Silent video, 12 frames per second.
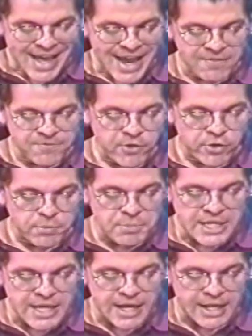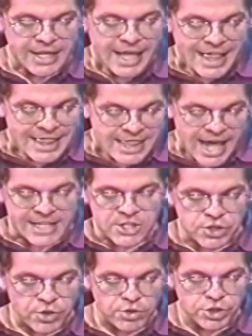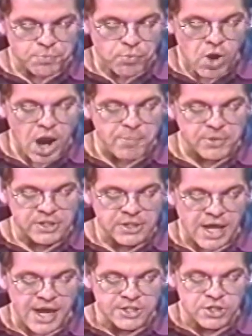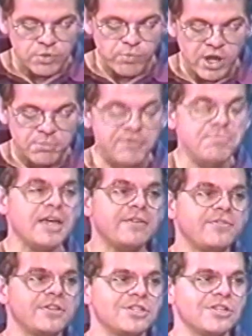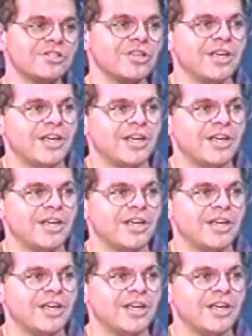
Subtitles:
and for a beginning. That search properly lies in the realm of metaphysics,